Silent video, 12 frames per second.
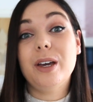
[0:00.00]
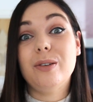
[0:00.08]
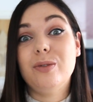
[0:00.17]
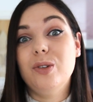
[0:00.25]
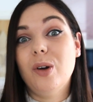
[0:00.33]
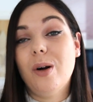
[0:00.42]

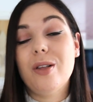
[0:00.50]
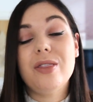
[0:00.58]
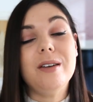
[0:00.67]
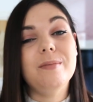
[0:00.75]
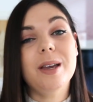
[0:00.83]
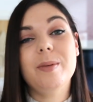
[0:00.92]
If not,
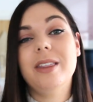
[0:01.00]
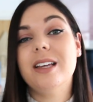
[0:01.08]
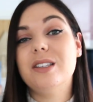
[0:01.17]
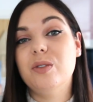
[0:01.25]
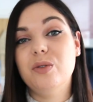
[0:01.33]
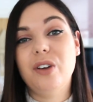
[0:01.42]
then maybe
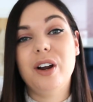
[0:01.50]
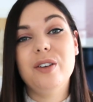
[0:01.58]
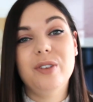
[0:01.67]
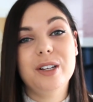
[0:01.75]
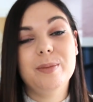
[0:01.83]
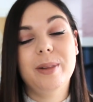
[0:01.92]
that's the very
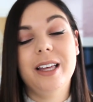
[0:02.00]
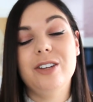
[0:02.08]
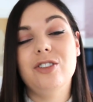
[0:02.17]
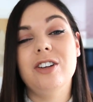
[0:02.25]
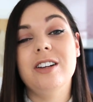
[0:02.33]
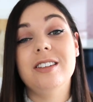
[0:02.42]
first
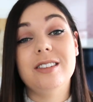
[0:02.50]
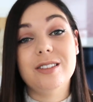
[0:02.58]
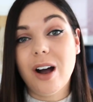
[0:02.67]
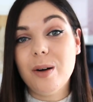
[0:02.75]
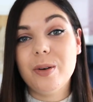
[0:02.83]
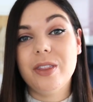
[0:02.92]
place you need to
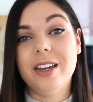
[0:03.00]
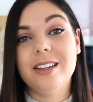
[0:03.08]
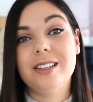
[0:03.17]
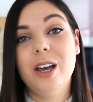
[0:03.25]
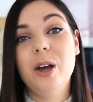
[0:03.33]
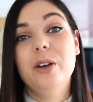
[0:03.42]
start with this